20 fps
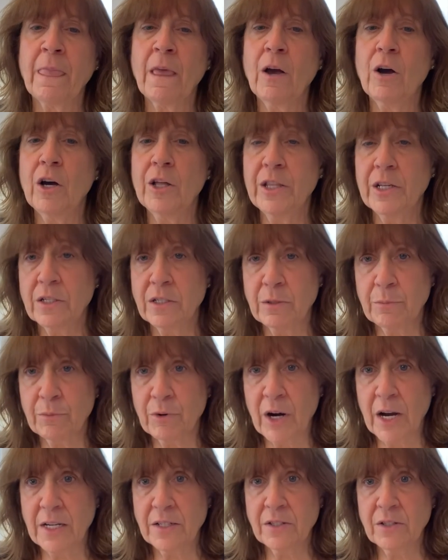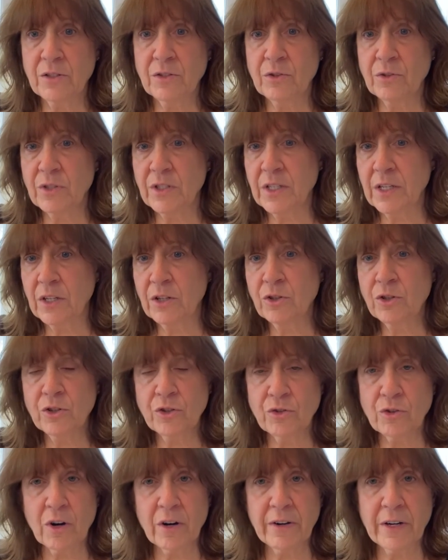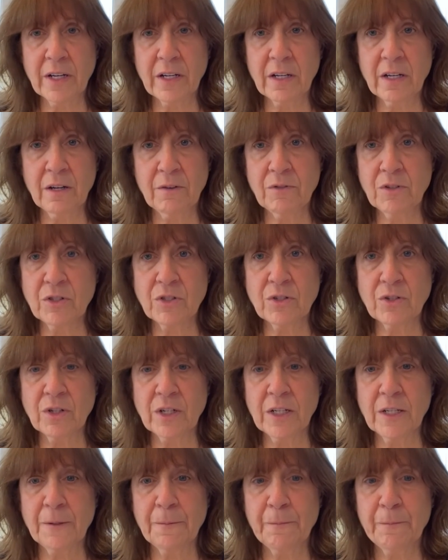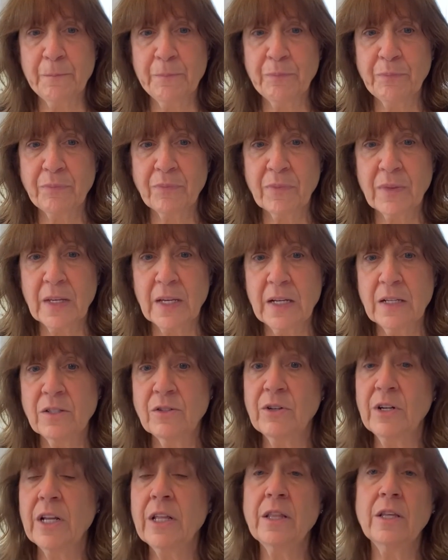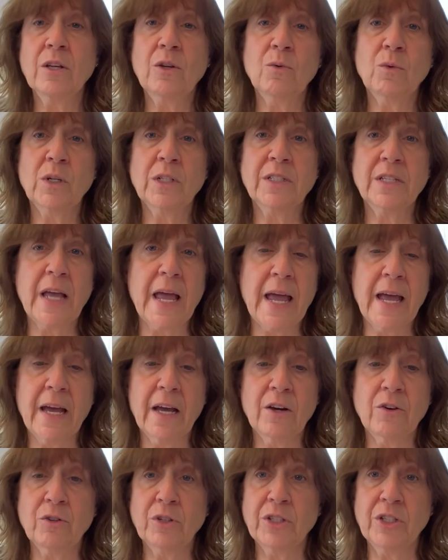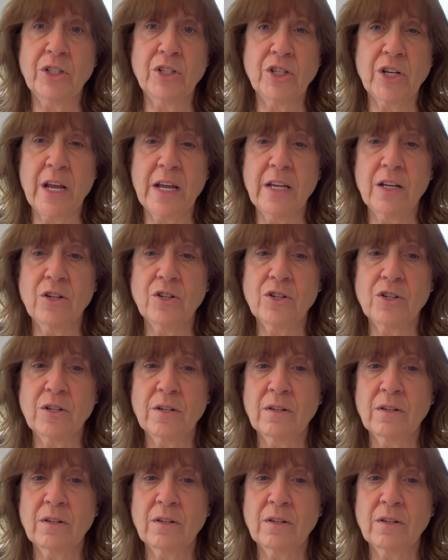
Are there surprises you see in your drawing of your story? Is there anything you want to add or to change?